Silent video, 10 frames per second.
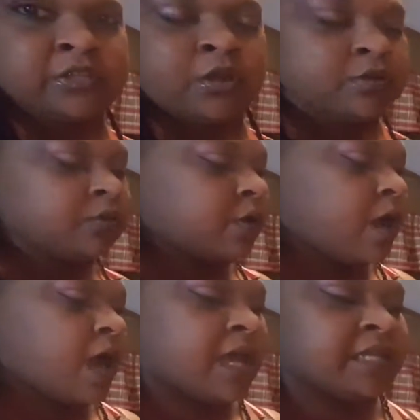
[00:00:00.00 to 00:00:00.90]
the dirty
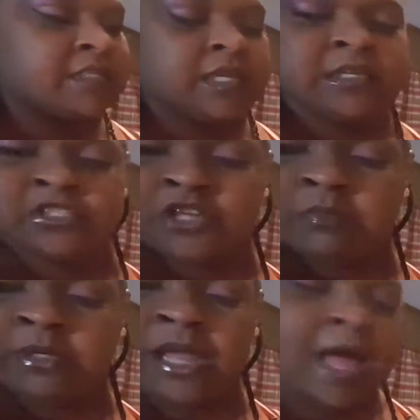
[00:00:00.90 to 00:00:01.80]
rice and the
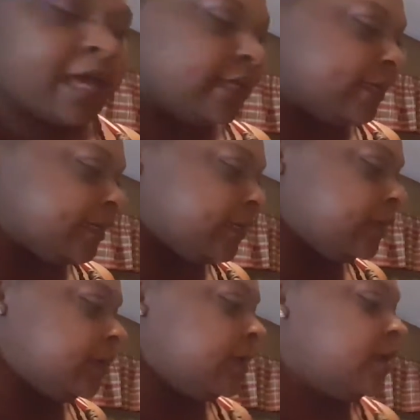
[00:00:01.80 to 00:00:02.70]
jambalaya,
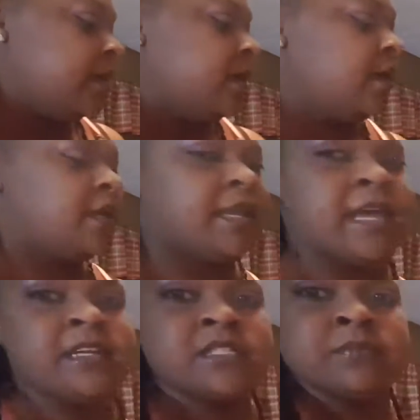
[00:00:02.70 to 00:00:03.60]
and I
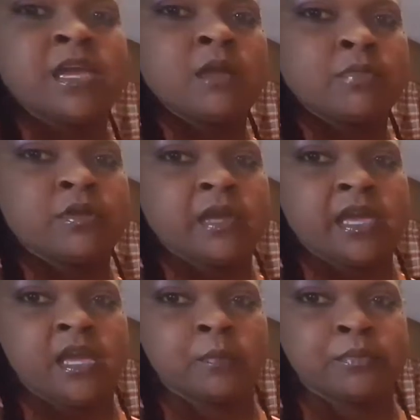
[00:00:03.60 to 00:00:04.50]
got us some hamburger
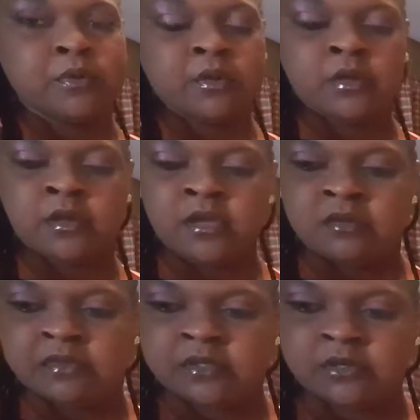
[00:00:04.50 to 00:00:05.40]
helper
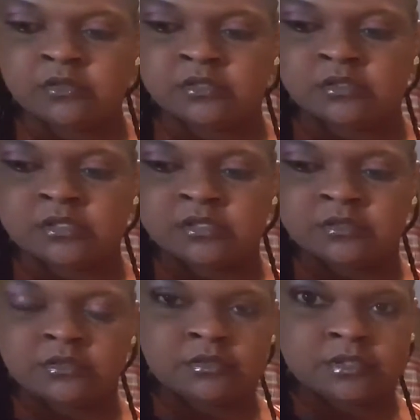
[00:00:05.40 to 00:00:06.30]
for those
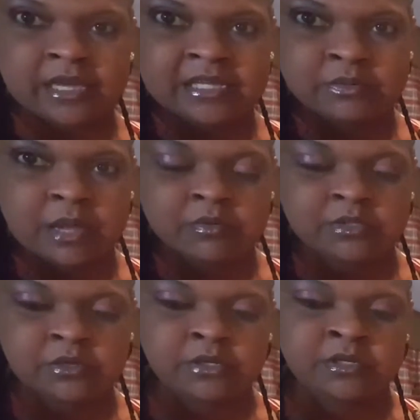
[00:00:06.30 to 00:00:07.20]
days where I
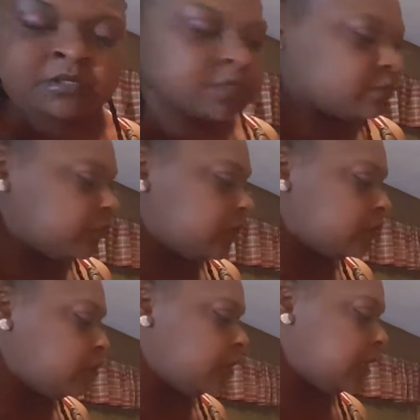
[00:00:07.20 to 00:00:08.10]
want to cook something real
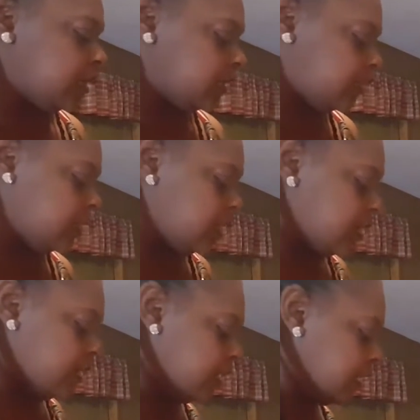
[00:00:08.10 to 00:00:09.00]
quick.
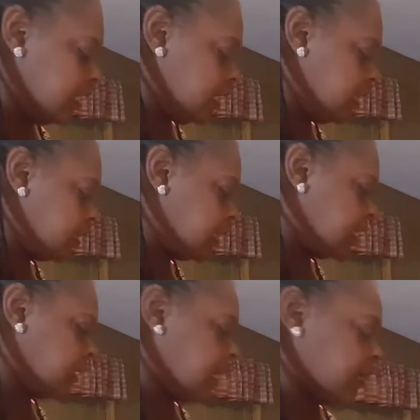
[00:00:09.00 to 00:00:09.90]
And
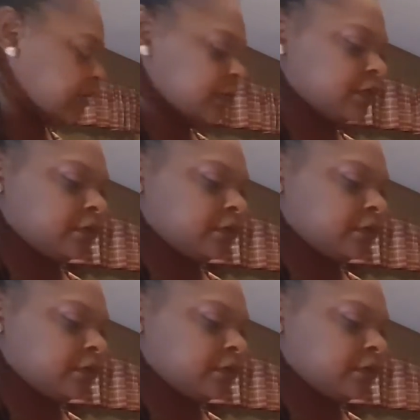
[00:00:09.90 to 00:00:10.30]
I got